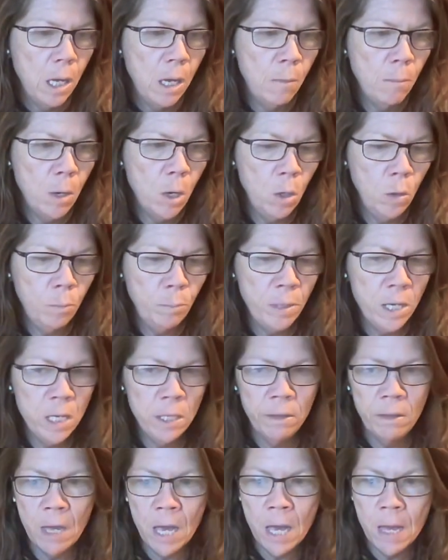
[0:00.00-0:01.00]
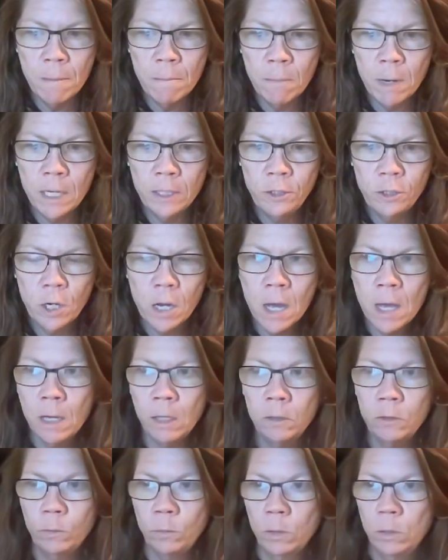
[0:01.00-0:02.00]
am hoping that my
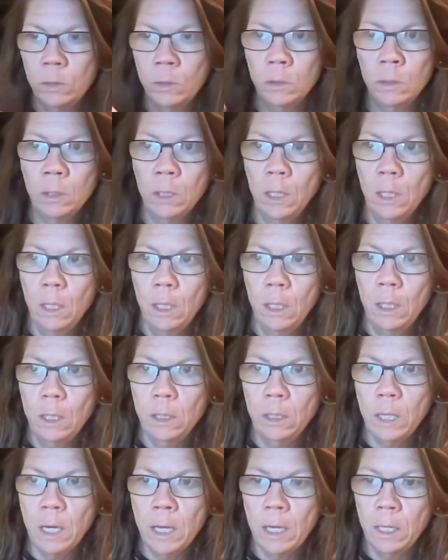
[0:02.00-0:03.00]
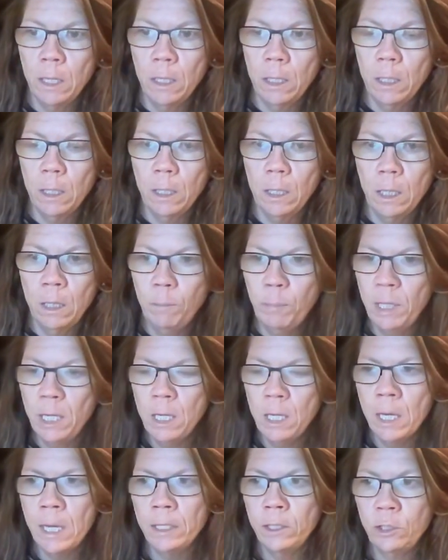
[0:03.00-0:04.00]
child will get a
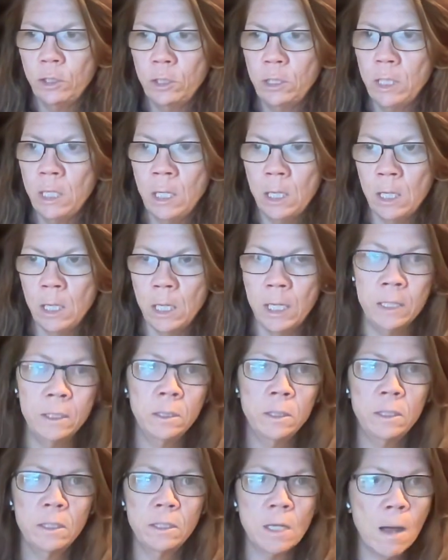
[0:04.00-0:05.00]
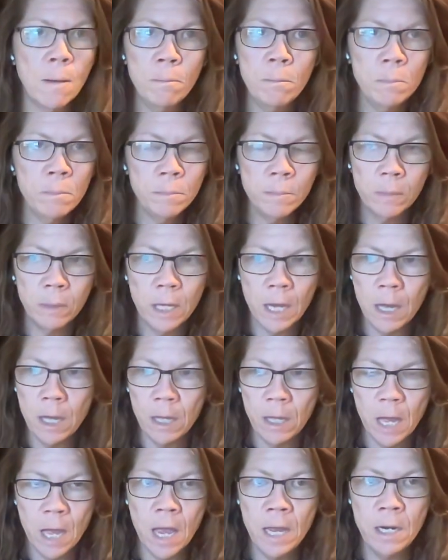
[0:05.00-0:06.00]
PhD in
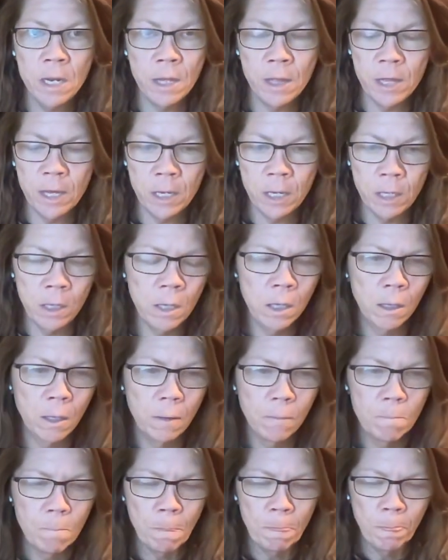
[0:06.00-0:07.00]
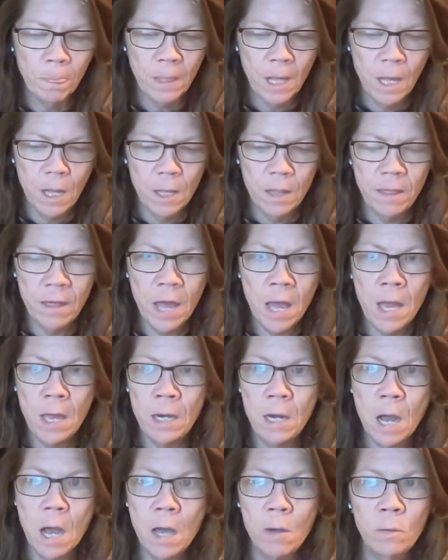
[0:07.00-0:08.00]
anything,
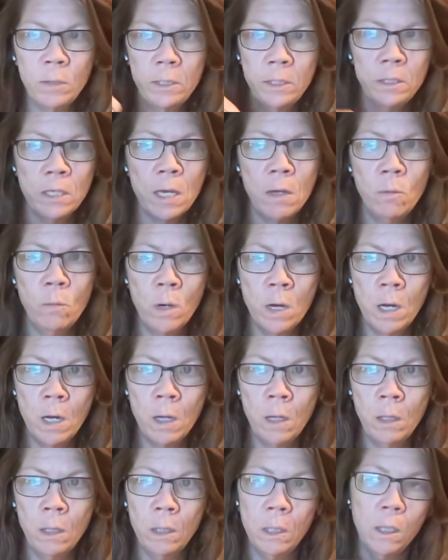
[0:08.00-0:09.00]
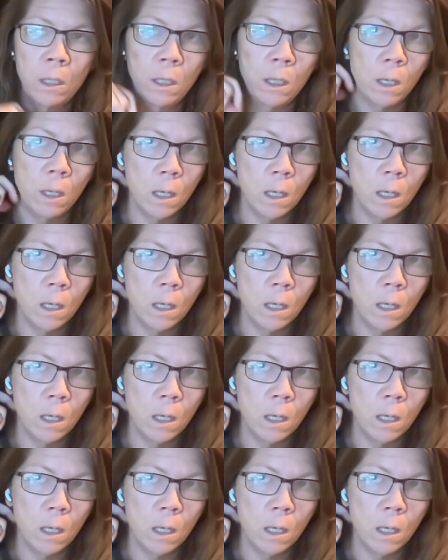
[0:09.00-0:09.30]
then I would say, well,